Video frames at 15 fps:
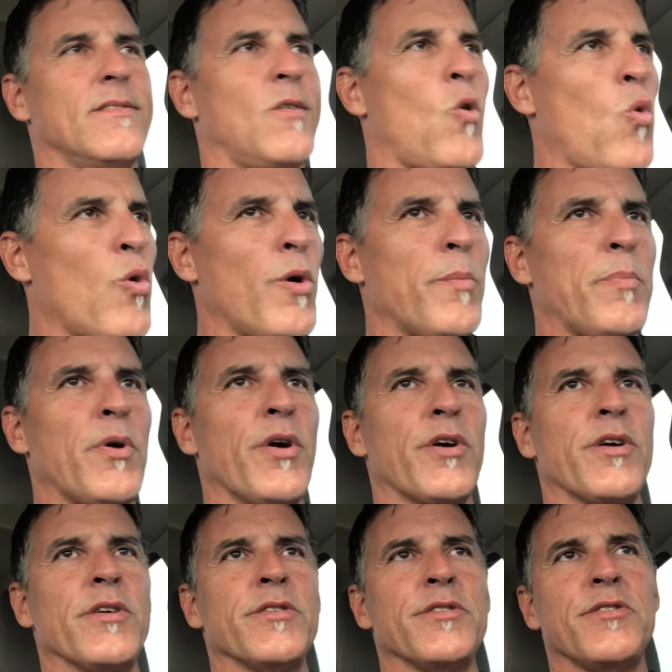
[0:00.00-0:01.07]

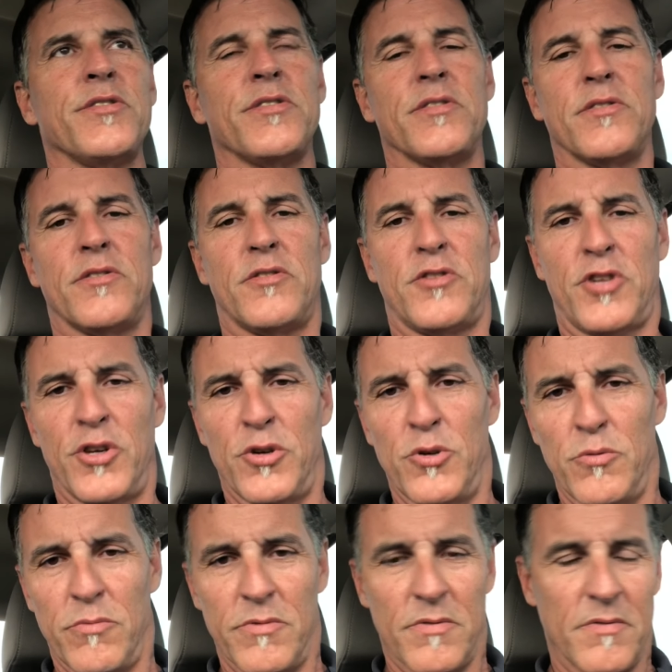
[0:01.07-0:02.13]
Hornbergers, and
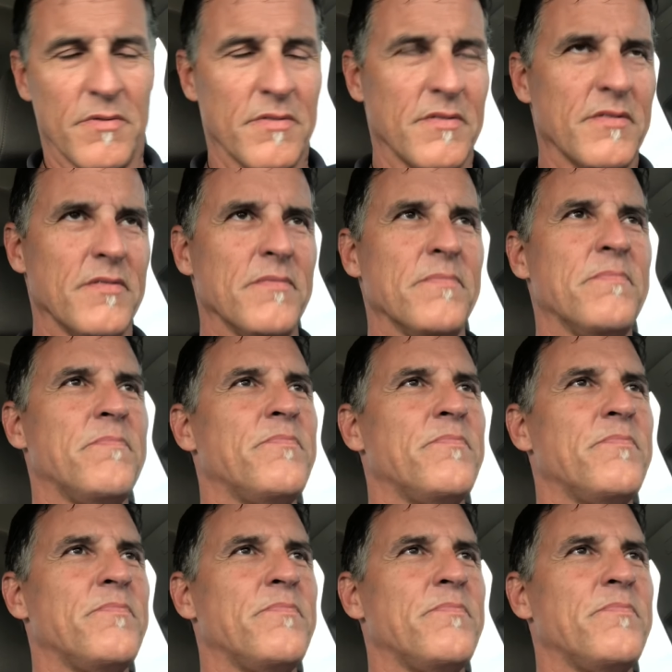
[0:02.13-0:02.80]
Toot. And